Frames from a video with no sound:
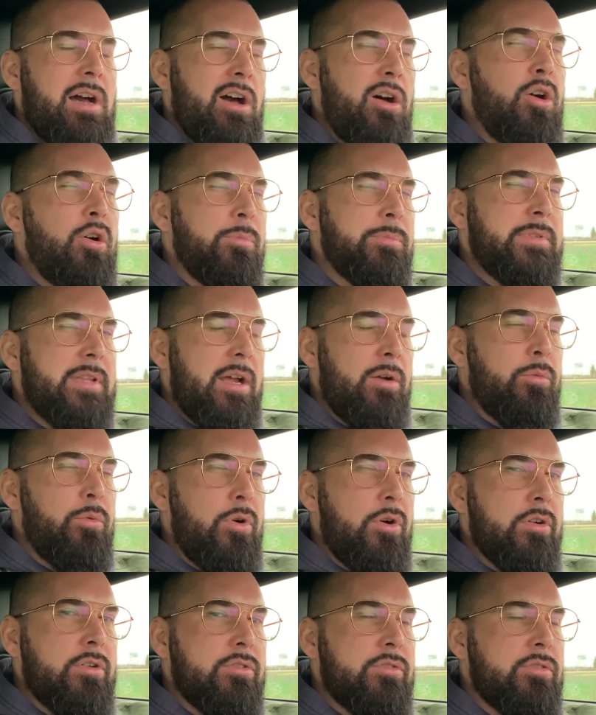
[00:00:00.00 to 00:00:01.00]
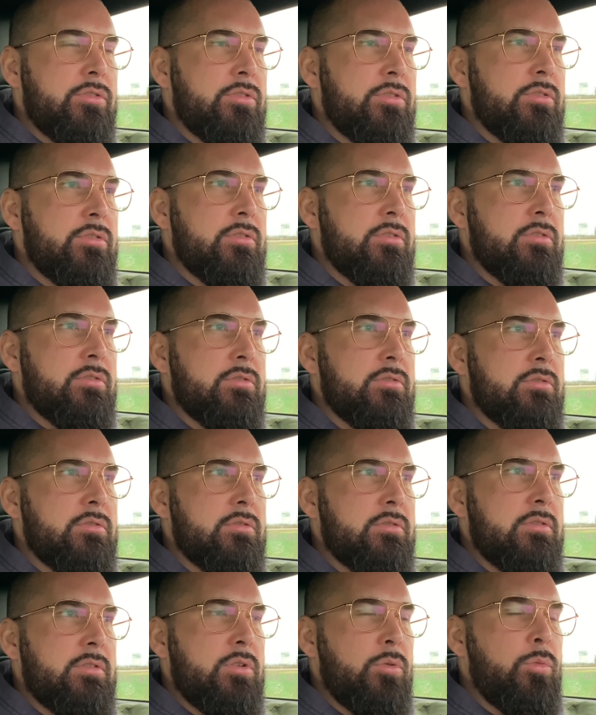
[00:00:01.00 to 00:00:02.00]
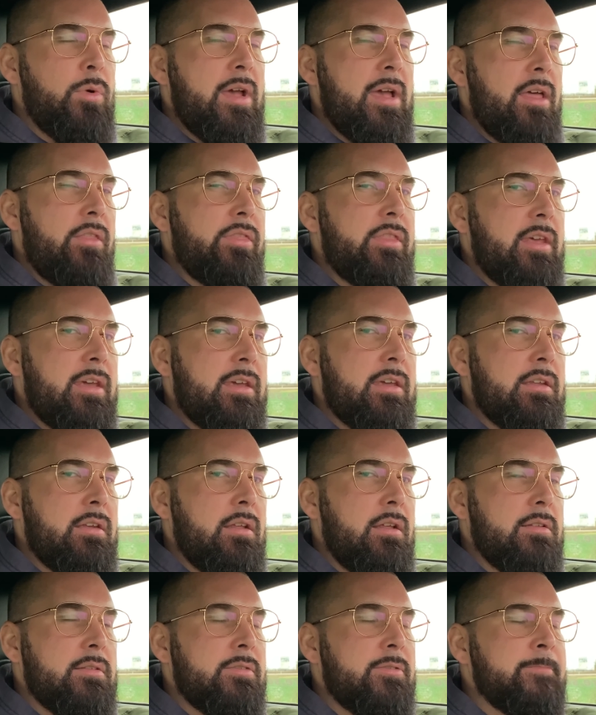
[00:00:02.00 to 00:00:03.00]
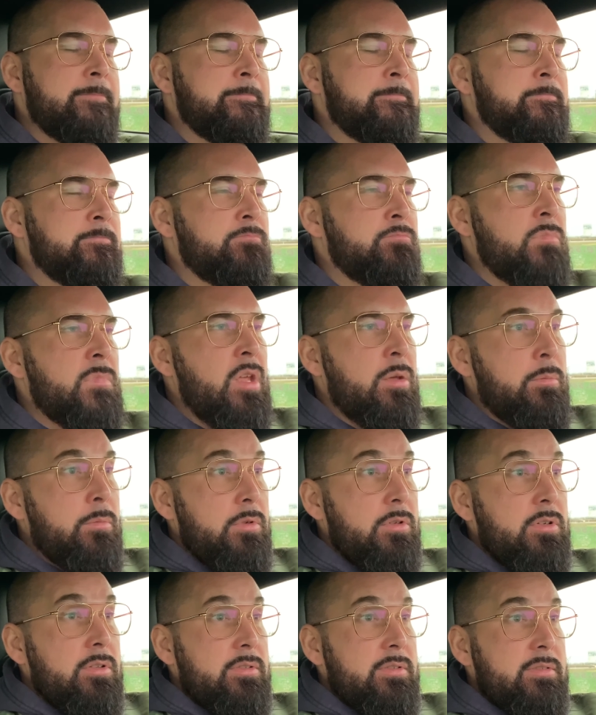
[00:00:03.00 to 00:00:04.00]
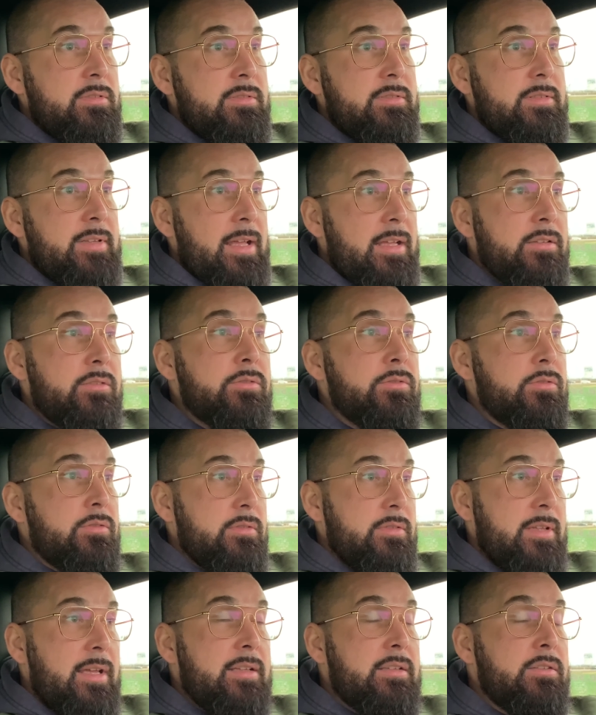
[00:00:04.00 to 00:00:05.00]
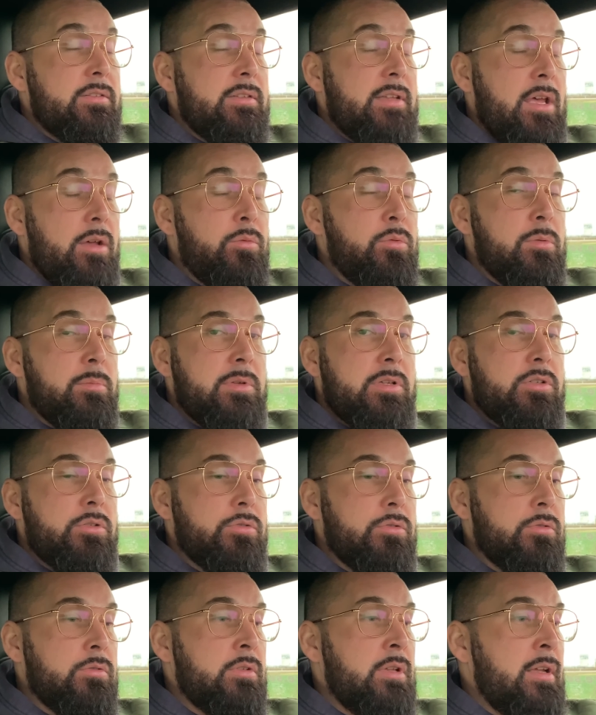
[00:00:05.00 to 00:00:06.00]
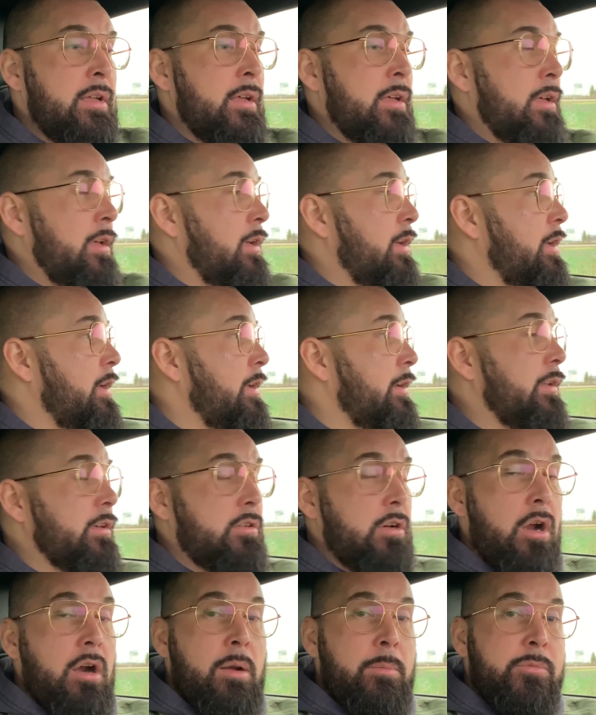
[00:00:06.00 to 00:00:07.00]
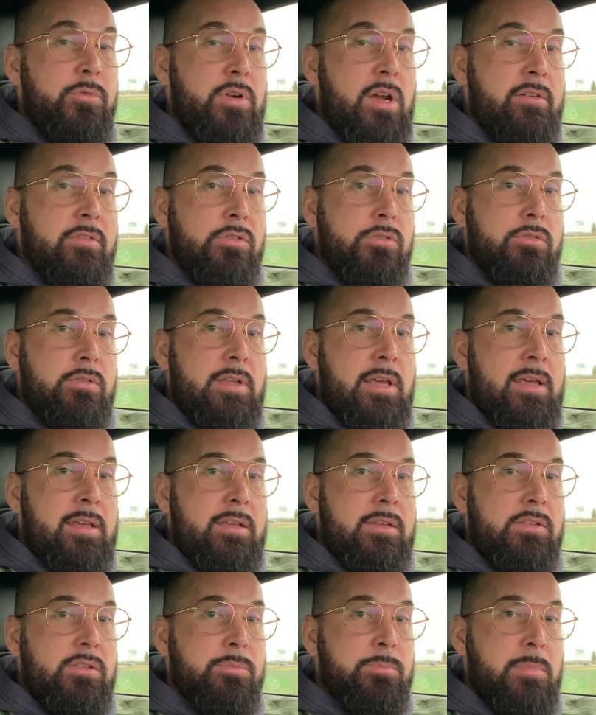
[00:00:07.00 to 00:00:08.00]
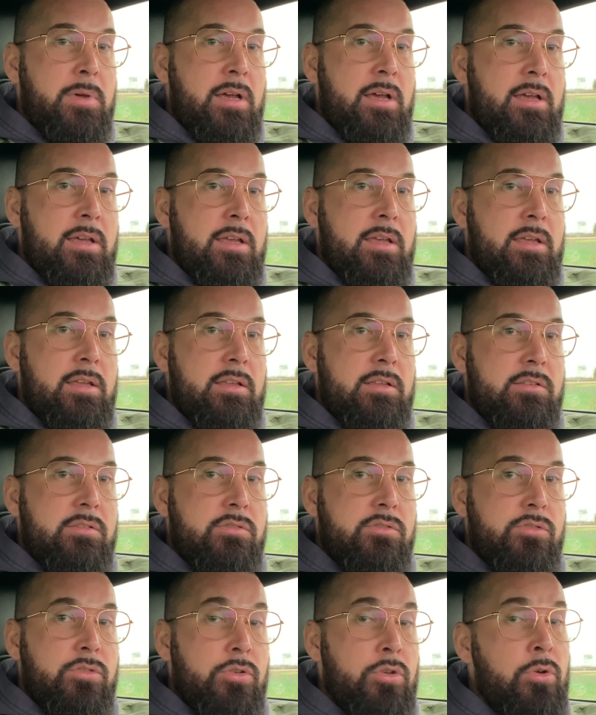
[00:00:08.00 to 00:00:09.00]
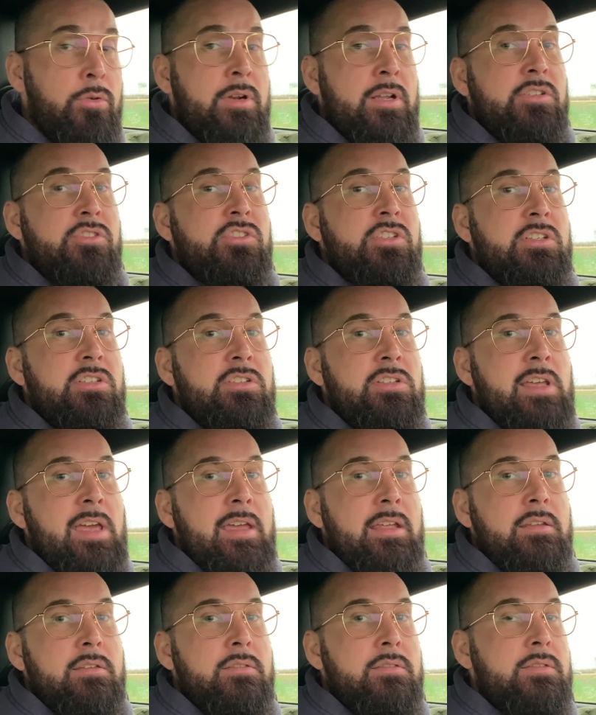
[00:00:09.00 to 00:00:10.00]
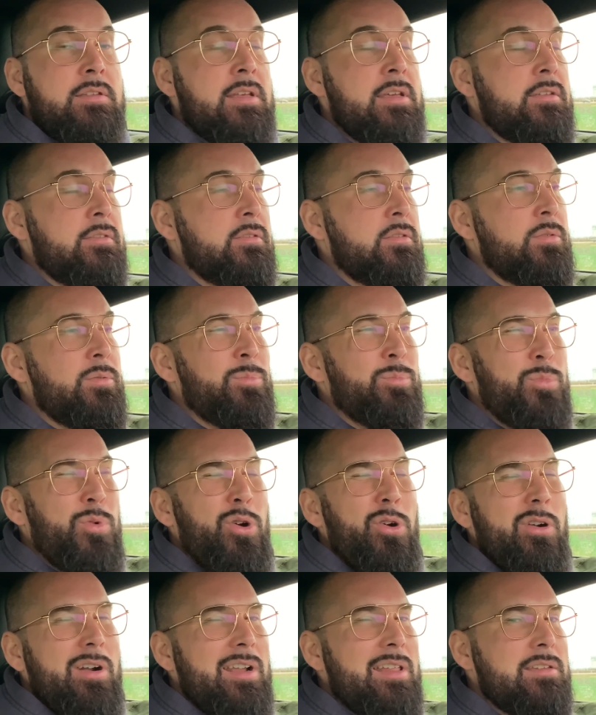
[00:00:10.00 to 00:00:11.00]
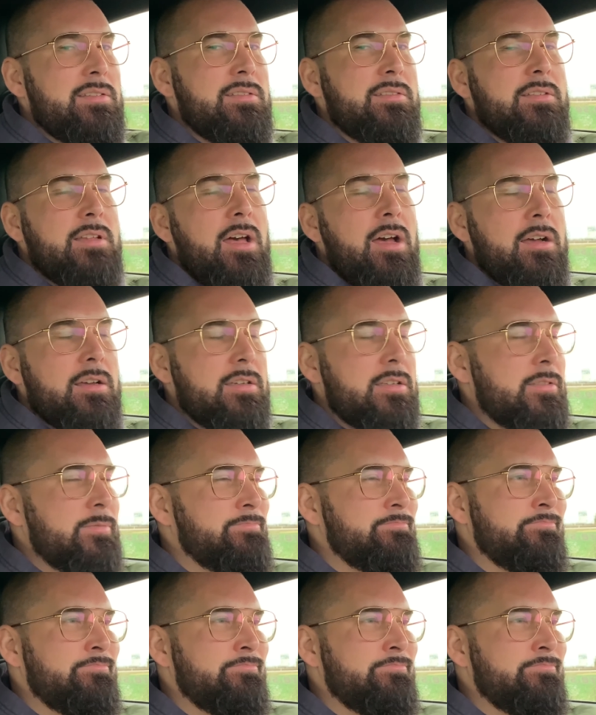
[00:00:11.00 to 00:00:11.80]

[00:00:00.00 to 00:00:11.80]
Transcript: I hope that works the way I think it does, because that would be cool. The car I'm driving today is my Toyota GT86, more or less stock.